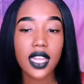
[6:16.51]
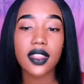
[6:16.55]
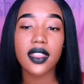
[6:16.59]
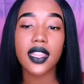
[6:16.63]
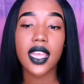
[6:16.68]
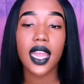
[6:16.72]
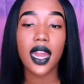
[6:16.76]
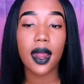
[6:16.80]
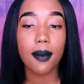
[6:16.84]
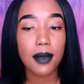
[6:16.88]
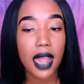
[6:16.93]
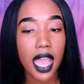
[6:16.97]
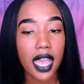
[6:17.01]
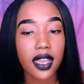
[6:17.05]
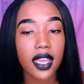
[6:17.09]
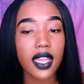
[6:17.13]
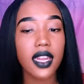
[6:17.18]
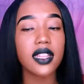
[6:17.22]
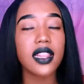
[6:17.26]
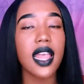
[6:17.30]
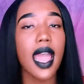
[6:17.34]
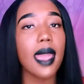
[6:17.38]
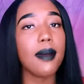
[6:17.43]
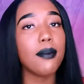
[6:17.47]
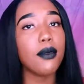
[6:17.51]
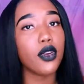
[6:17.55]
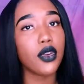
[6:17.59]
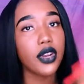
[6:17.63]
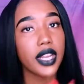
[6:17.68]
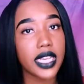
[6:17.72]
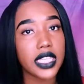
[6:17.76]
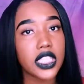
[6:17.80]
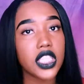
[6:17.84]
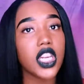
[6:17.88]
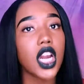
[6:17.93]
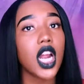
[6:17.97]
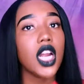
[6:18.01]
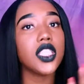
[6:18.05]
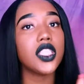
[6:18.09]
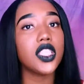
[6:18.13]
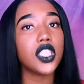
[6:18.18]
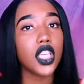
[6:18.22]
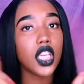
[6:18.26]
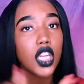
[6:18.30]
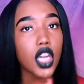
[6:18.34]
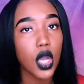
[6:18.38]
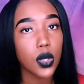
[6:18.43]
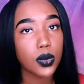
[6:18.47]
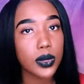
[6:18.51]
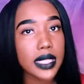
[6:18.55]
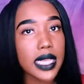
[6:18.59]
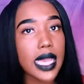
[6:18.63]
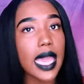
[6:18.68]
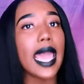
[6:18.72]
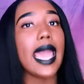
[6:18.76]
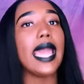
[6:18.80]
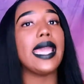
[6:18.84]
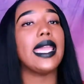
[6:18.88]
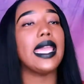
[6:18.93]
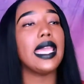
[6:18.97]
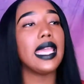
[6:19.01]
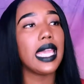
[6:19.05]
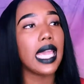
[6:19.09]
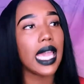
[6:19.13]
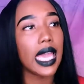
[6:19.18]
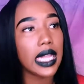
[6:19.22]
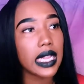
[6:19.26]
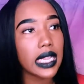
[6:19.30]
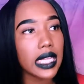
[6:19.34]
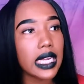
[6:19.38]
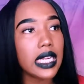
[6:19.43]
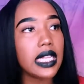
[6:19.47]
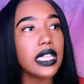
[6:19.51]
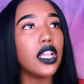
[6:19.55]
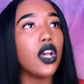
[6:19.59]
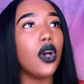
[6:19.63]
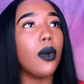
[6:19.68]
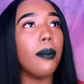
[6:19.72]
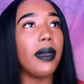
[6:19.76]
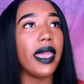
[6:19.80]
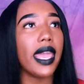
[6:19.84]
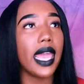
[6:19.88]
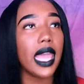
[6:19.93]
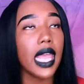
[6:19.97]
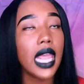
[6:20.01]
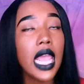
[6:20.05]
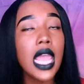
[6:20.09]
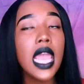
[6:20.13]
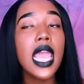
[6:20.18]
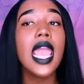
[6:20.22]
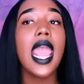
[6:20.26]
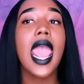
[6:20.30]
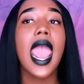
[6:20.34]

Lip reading: and then I'm not gonna lie, Marie starts, you know, tagging Caitlyn a little bit.